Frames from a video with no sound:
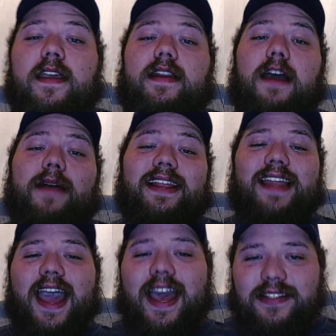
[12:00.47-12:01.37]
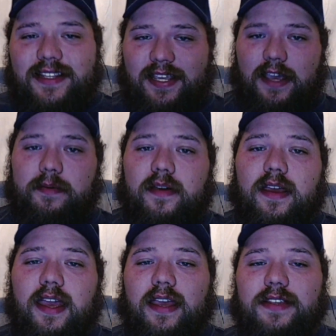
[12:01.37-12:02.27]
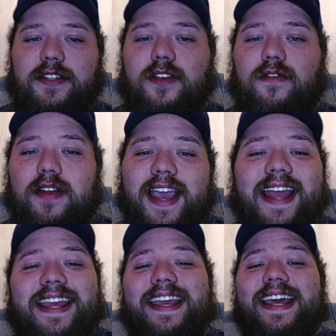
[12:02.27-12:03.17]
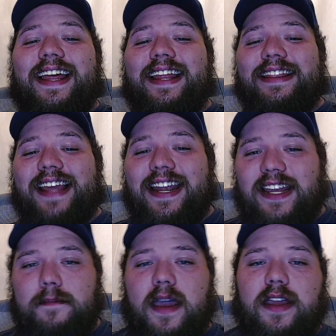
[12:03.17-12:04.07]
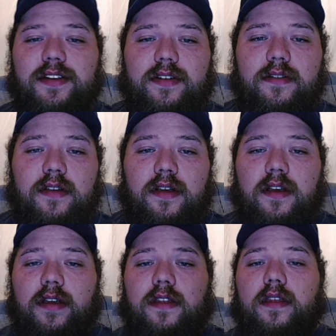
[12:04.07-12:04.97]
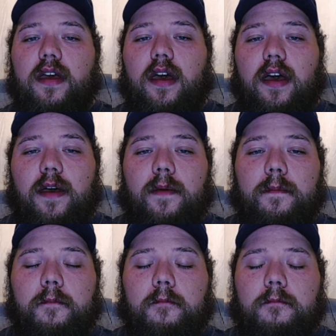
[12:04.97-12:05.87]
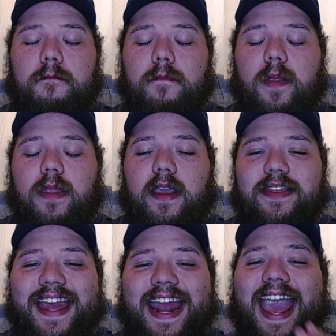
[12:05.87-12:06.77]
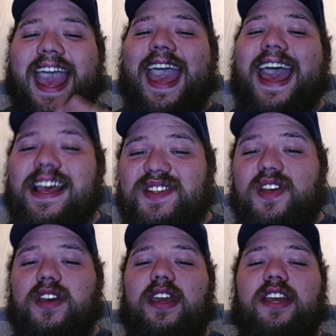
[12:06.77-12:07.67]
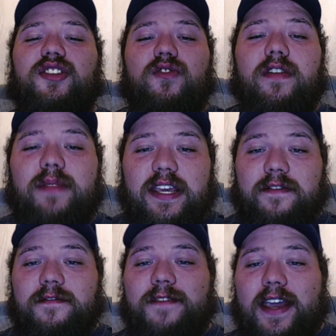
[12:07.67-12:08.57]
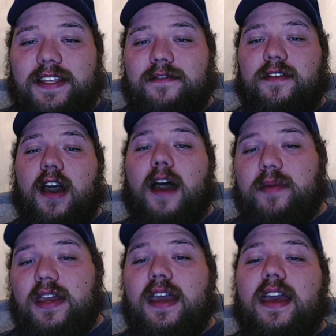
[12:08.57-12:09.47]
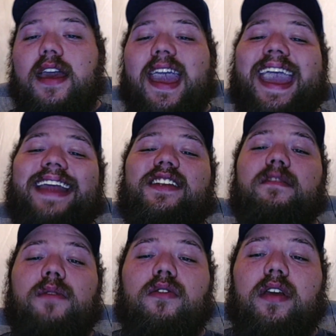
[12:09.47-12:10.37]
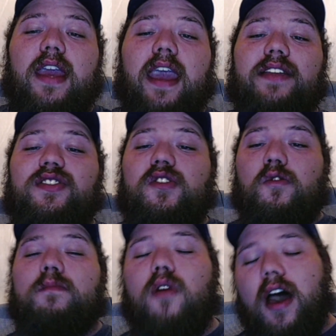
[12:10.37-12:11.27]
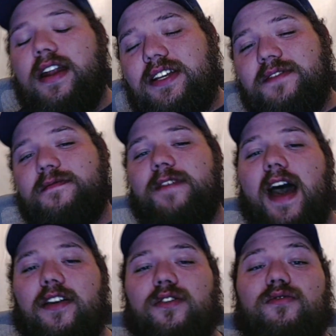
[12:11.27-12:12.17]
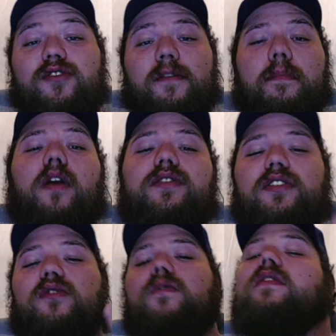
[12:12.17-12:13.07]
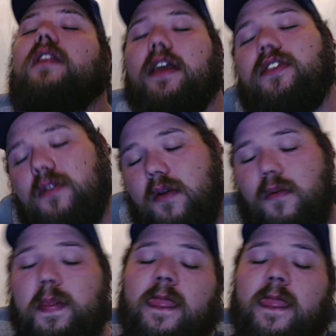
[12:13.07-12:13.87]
Now, my last tip is creating a landing page that has extremely effective copy and communicates your product's value to the person who clicked through.